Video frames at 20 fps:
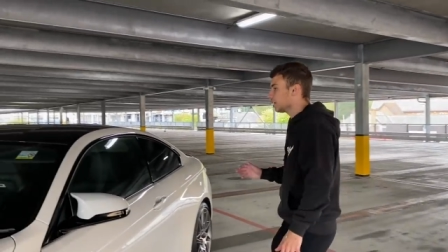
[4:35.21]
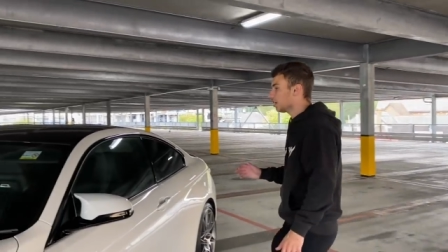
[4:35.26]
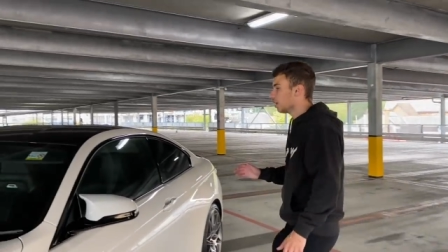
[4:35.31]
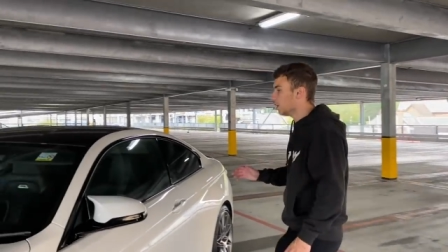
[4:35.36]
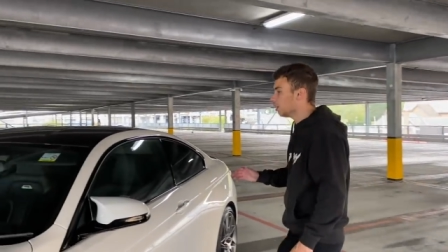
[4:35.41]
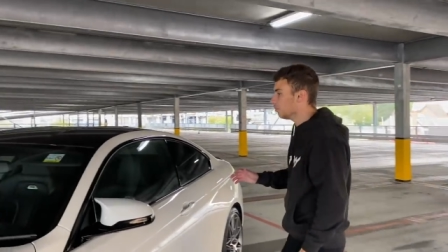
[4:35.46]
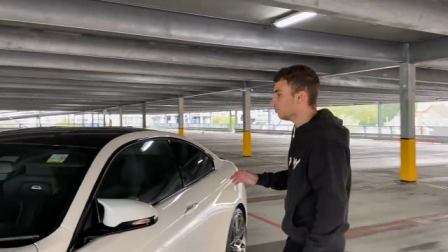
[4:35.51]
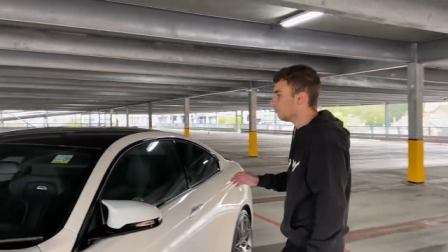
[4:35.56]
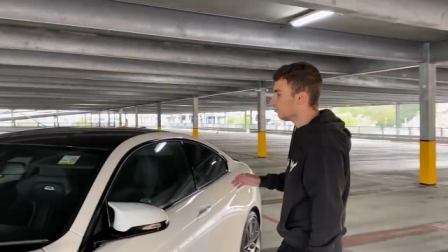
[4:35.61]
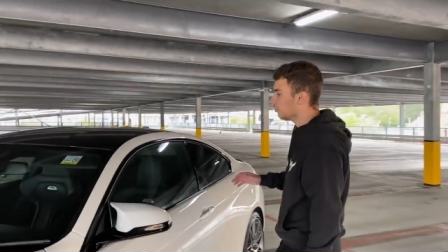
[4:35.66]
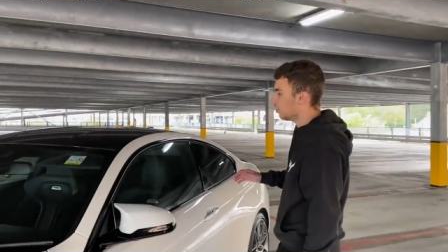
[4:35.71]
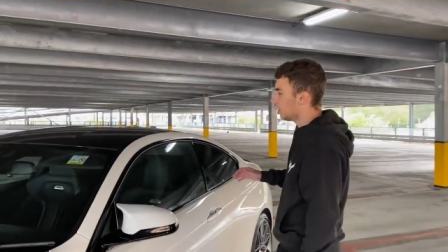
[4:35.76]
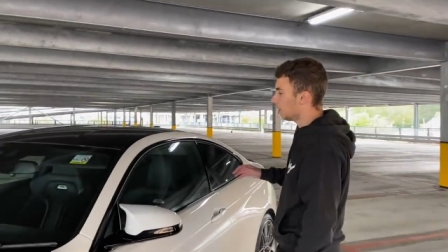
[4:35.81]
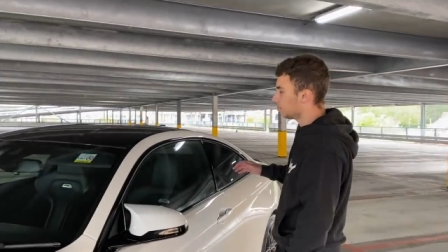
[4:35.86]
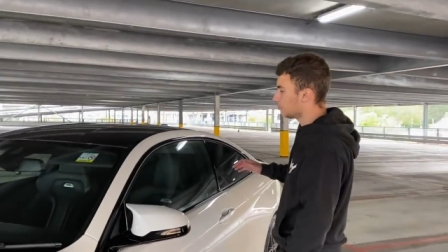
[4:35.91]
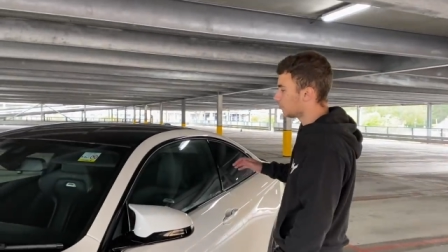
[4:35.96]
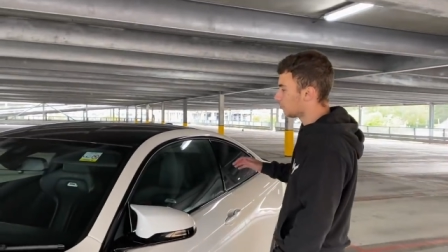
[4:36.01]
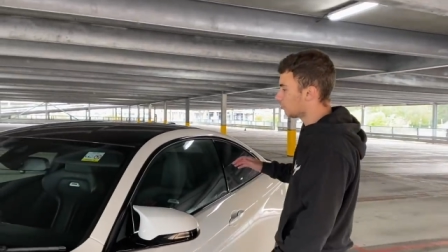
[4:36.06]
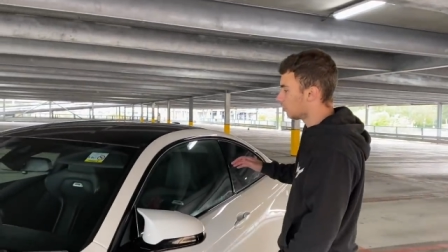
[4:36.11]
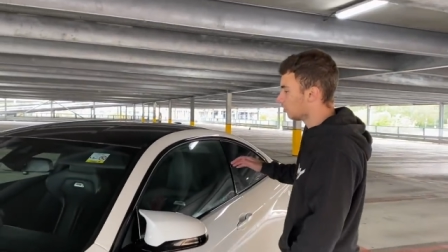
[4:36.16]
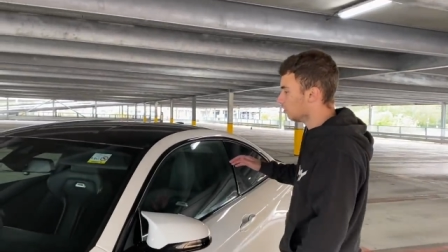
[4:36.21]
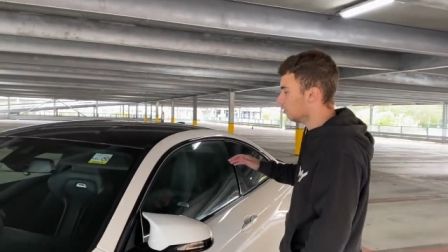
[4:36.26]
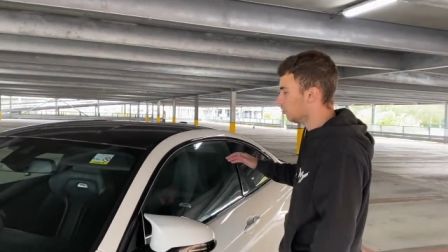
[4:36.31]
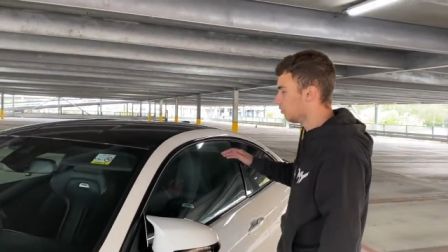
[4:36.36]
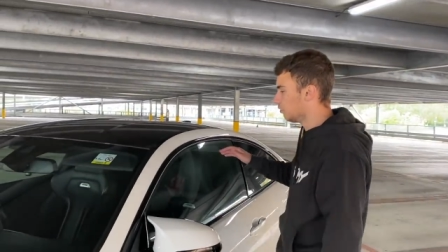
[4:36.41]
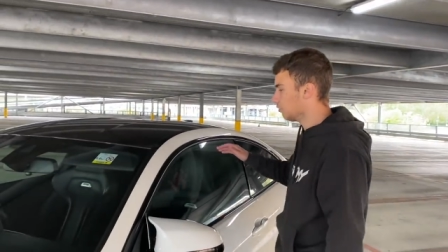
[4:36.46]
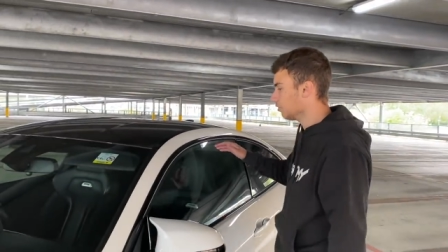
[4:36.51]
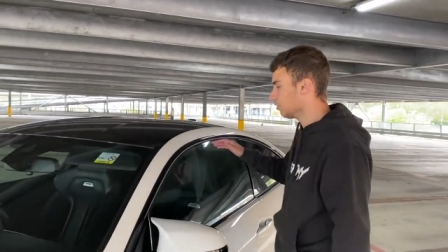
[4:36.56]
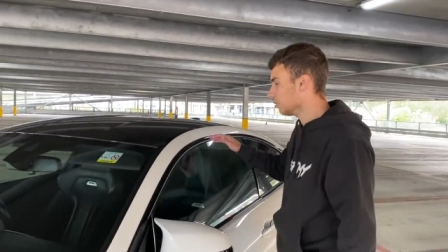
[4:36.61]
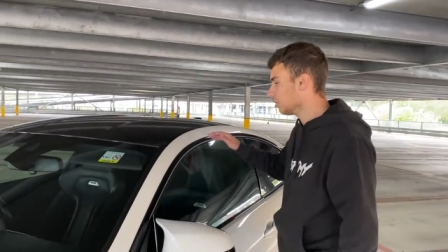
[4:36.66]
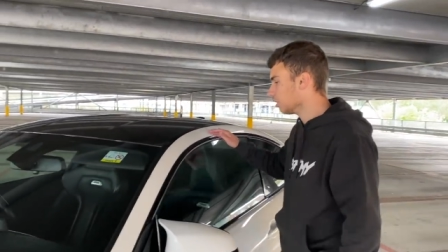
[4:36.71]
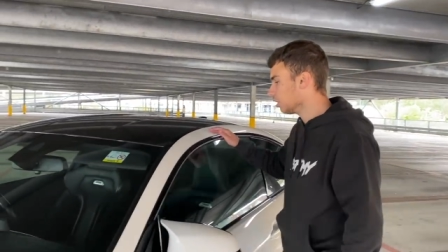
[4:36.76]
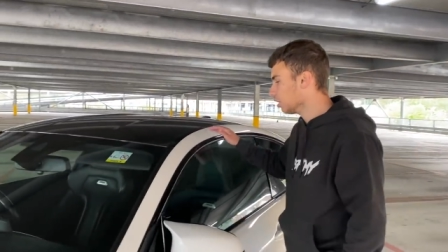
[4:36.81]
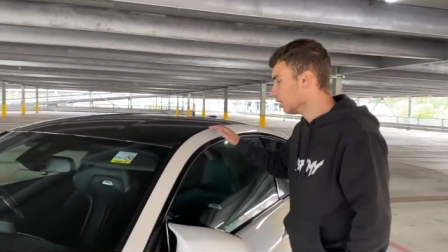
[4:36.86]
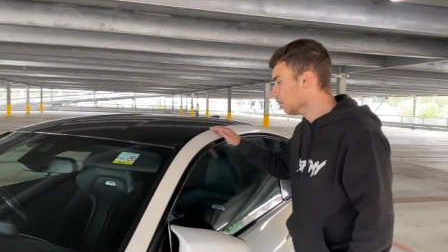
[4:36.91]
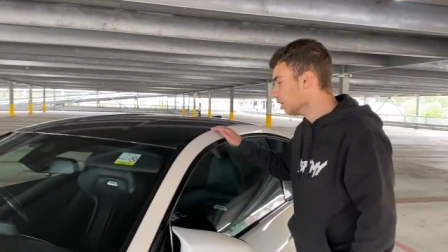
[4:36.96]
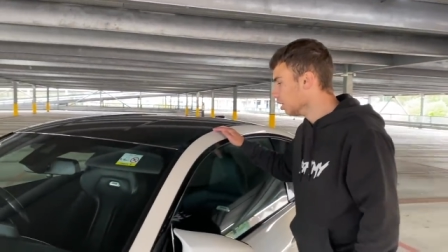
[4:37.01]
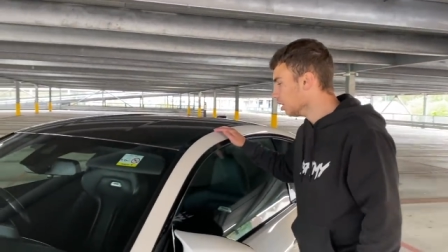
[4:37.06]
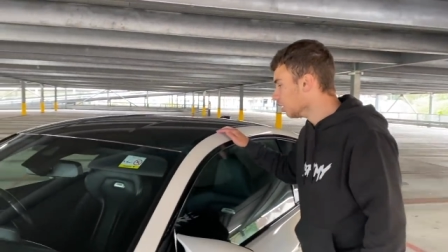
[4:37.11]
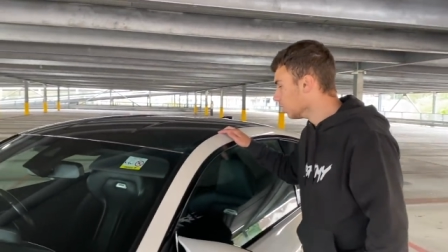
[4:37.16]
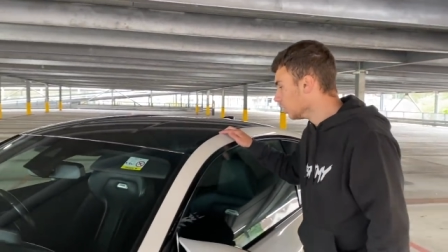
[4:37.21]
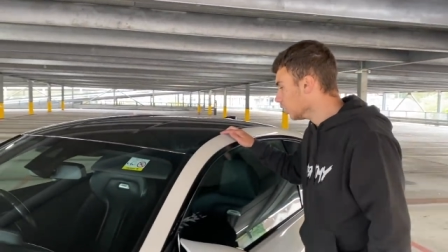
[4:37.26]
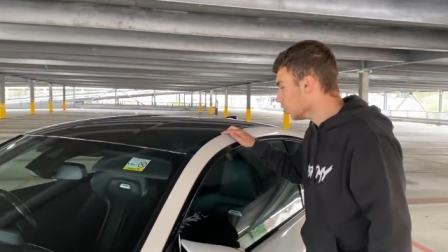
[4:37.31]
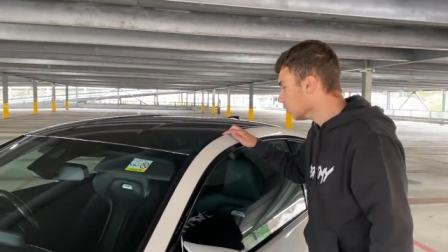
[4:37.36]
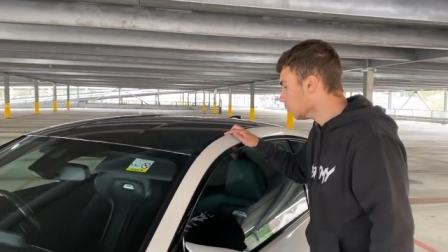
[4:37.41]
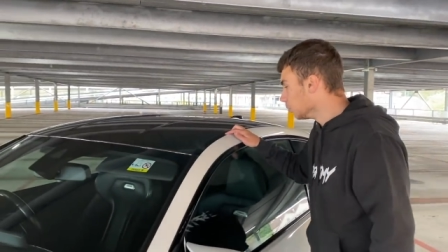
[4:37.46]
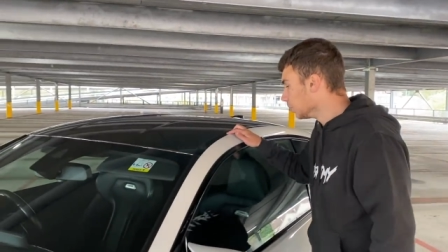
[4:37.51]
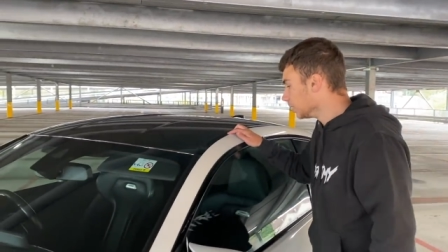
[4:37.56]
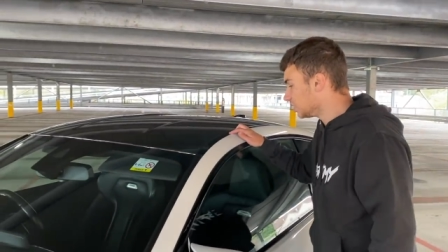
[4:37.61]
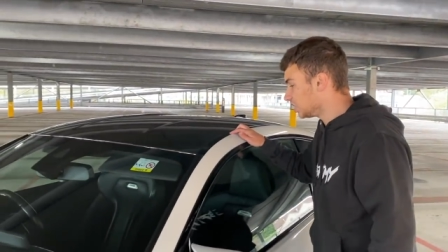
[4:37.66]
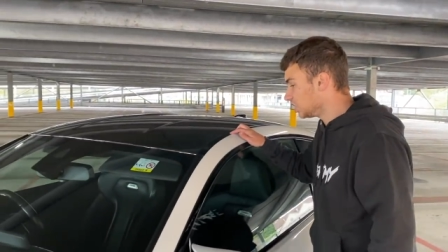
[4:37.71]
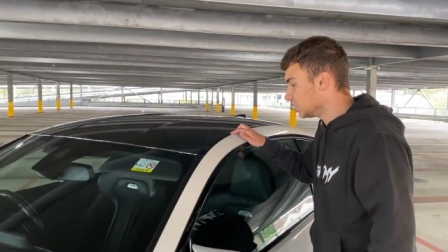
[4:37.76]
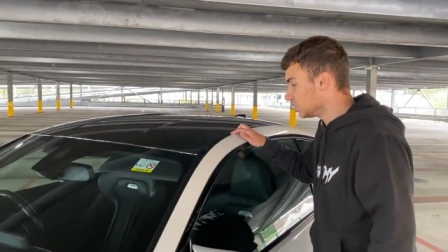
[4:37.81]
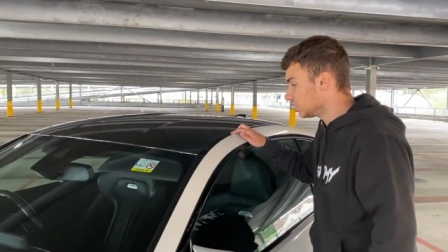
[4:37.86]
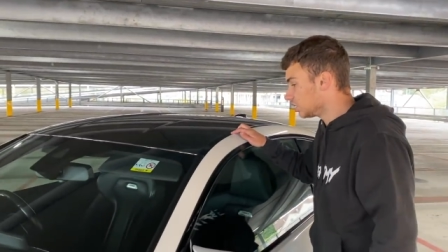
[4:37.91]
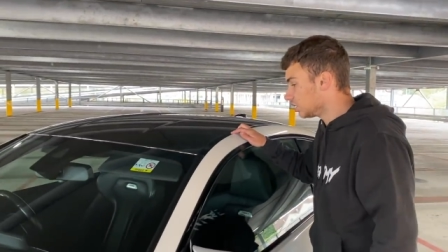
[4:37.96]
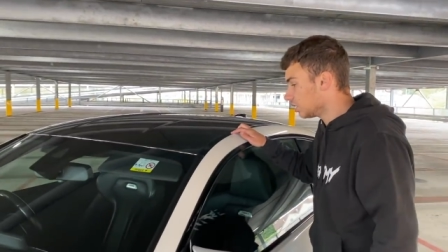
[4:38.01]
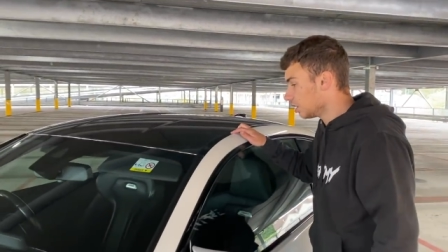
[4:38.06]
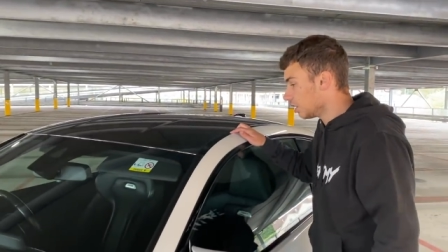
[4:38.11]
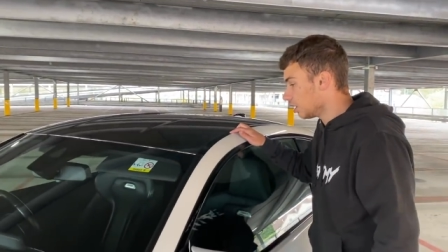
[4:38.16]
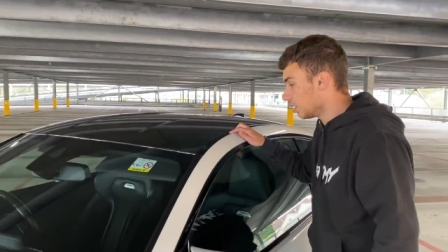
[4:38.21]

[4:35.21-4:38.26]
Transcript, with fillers: carbon fibre roof, which is